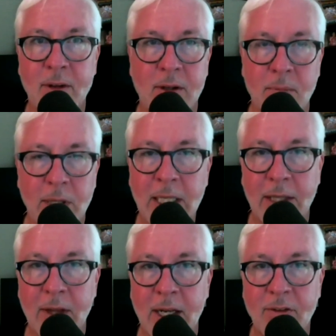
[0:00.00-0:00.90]
completely
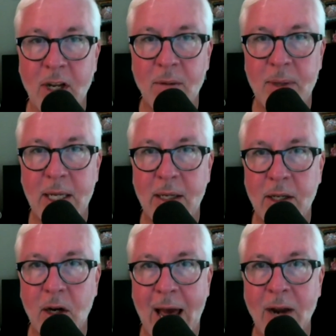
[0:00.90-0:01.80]
that it's going to be,
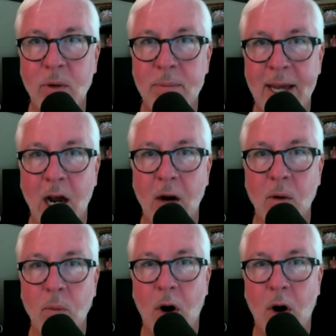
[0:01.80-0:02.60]
you know, how do we make our,